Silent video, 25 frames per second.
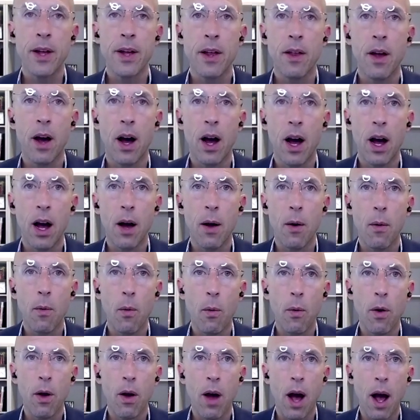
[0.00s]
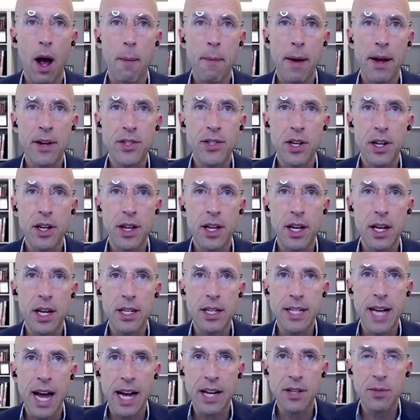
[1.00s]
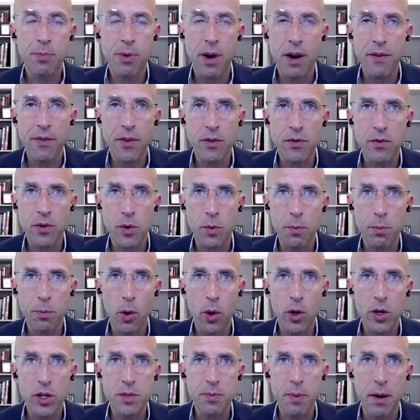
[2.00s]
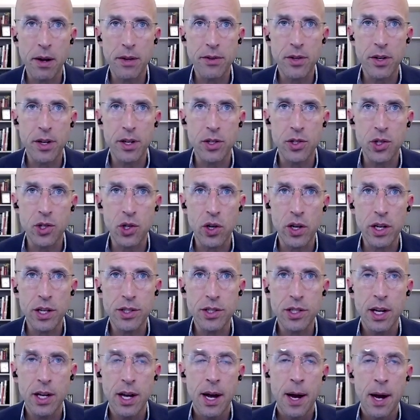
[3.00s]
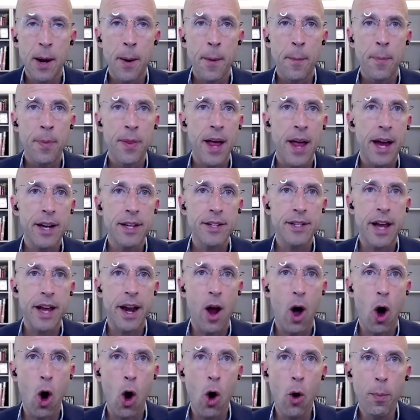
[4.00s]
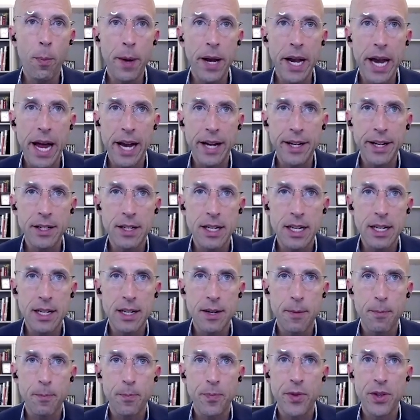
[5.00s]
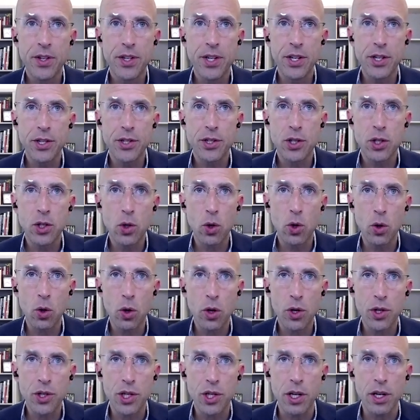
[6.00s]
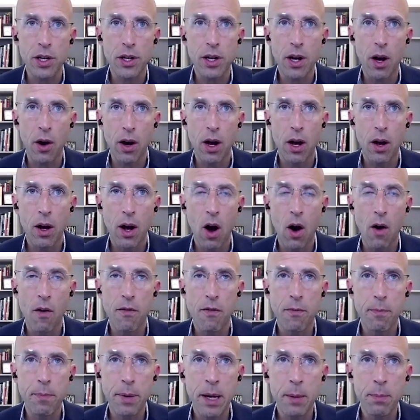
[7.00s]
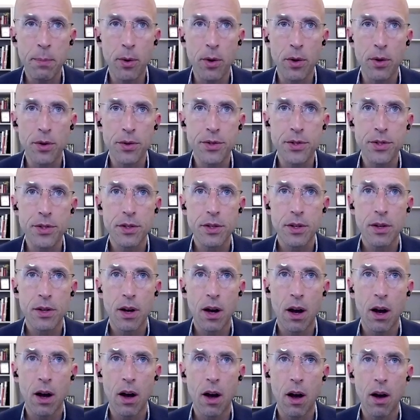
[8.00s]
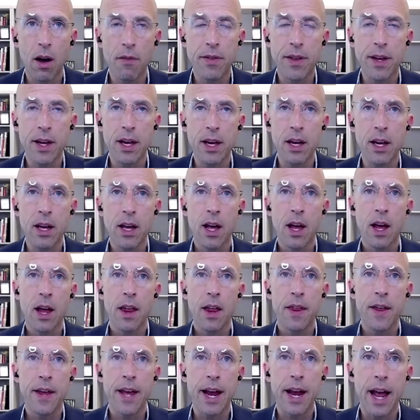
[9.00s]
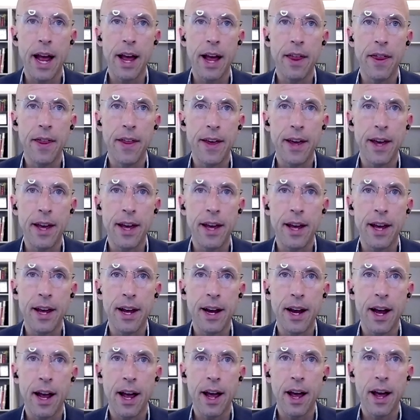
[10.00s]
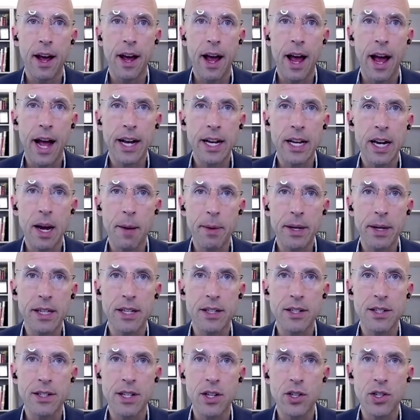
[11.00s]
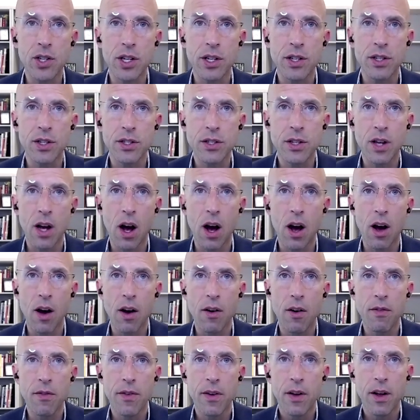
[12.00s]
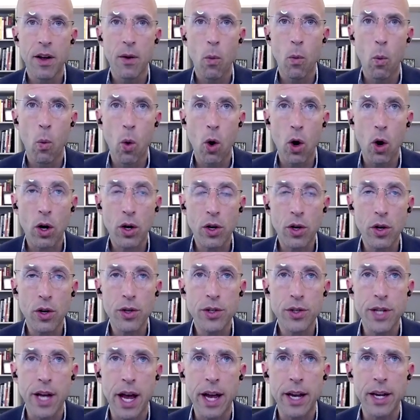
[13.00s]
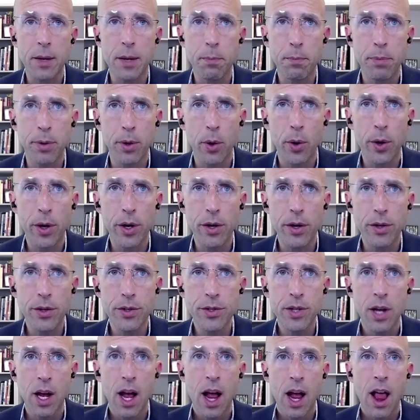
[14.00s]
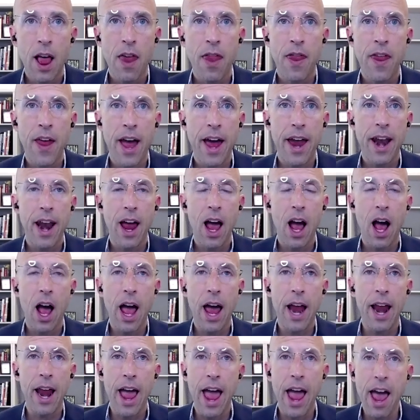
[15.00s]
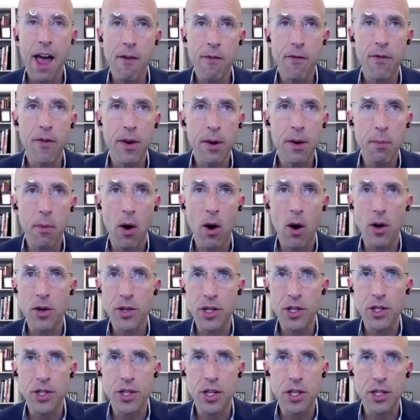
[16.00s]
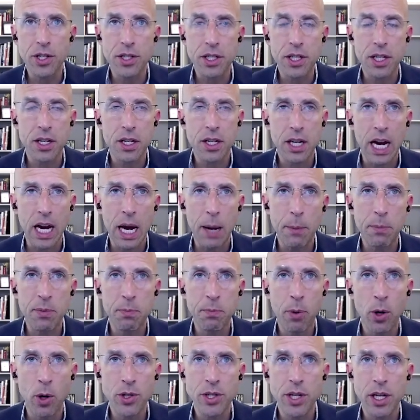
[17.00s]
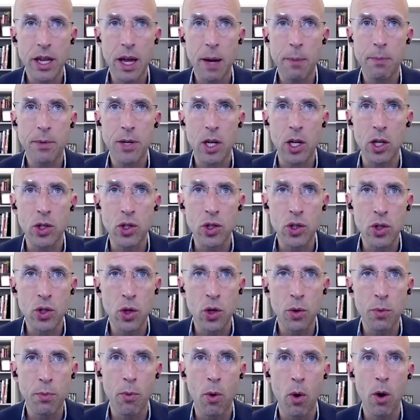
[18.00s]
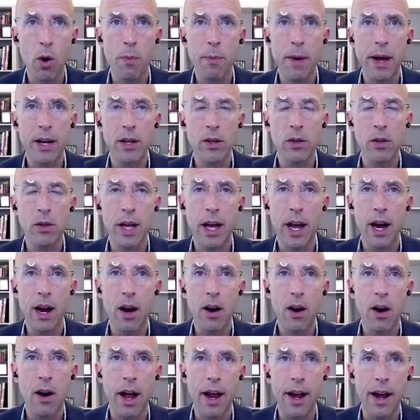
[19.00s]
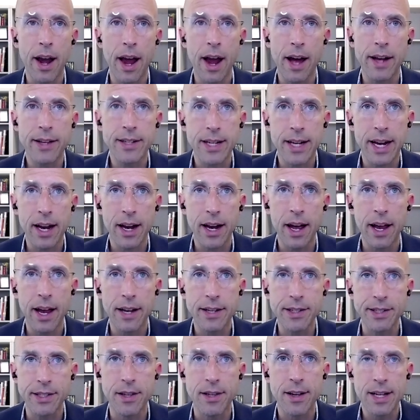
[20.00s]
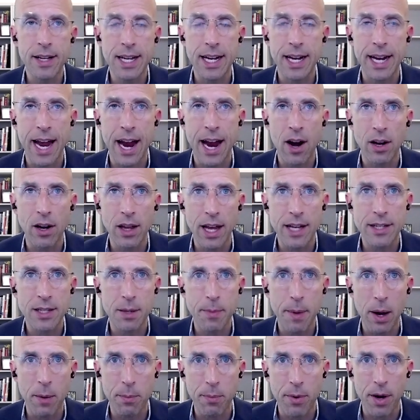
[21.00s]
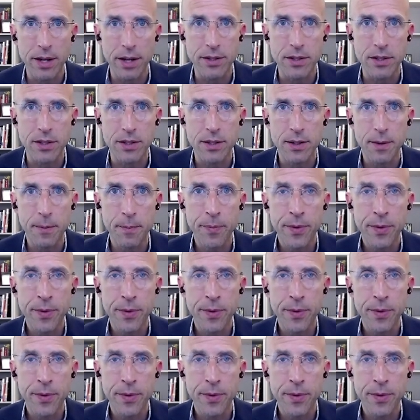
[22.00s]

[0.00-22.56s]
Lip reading: I mentioned the tax preference for employer-sponsored insurance. That is an open-ended distortion of people's of the economic decisions of workers and employers that at every margin just keeps pushing them to consume more medical care and not to care less about prices.